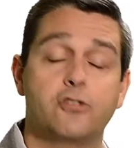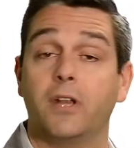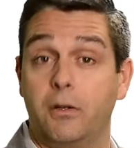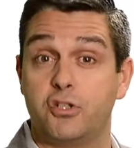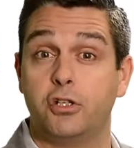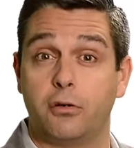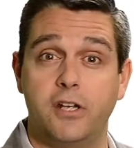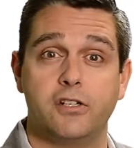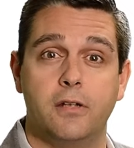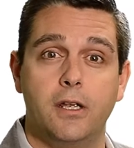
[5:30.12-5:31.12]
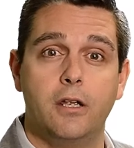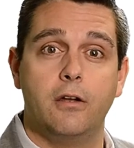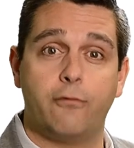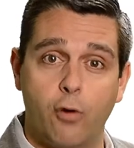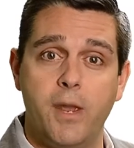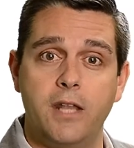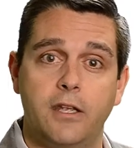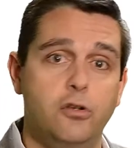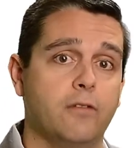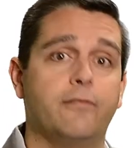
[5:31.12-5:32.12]
language generation format that
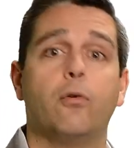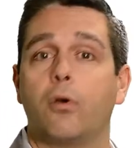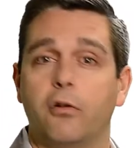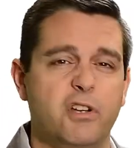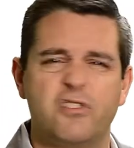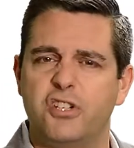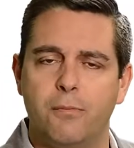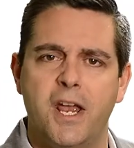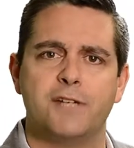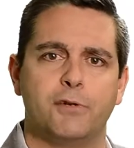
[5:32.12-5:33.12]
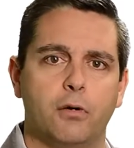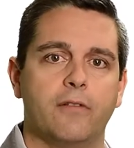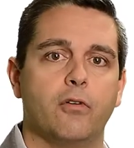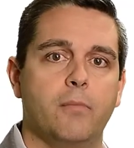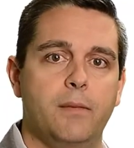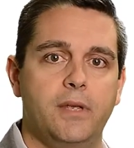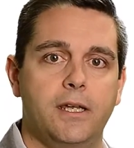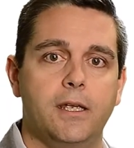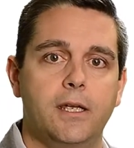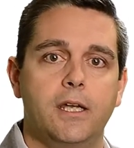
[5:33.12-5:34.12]
you could forward on to your senior management or whatever it may be.
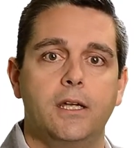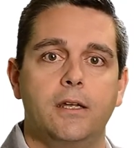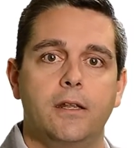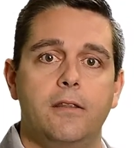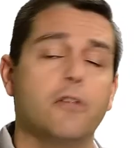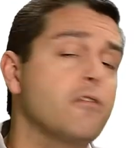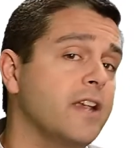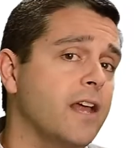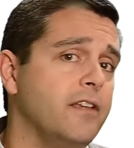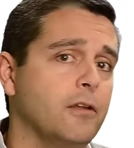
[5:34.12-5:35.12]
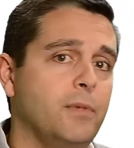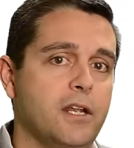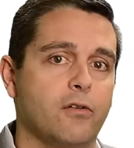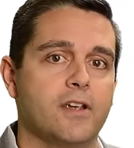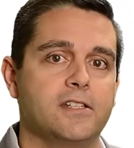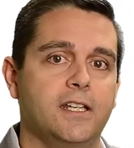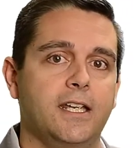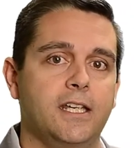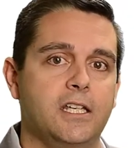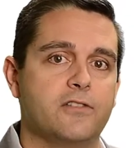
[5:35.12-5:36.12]
The other thing I think that would be interesting
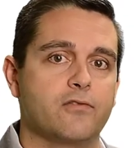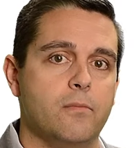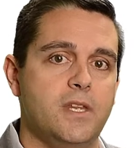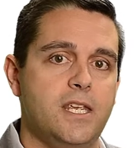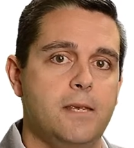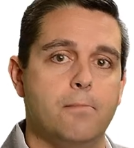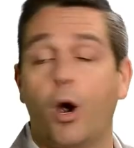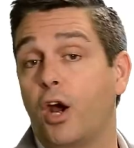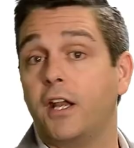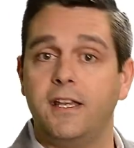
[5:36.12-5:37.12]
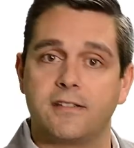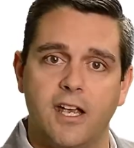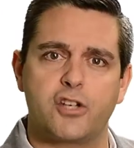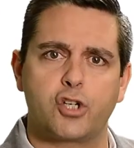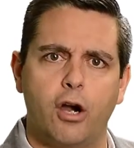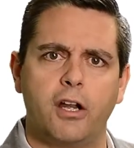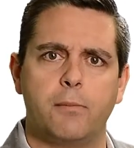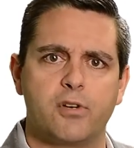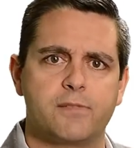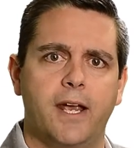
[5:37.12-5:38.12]
is from the marketing/targeting
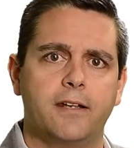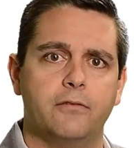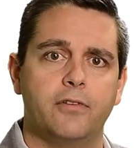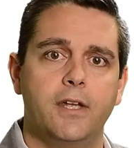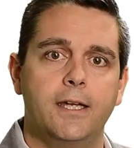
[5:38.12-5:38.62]
perspective.